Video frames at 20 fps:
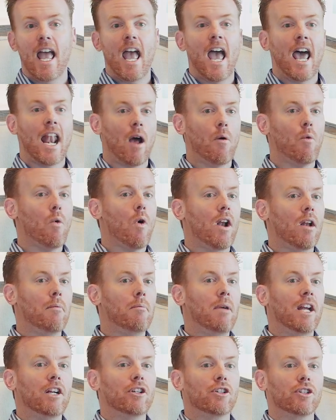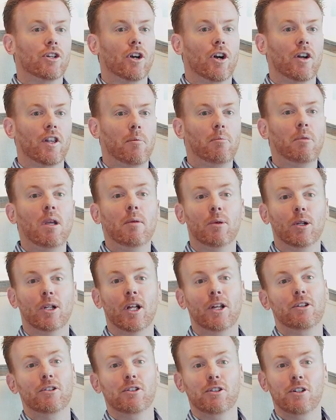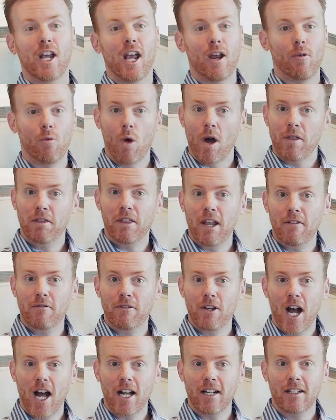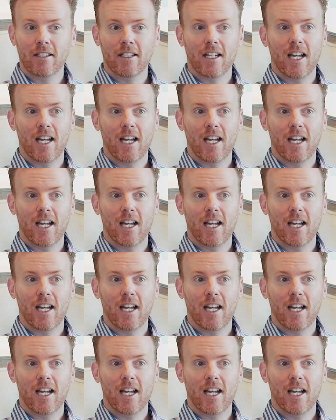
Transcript: and I want to make sure that people understand what they've done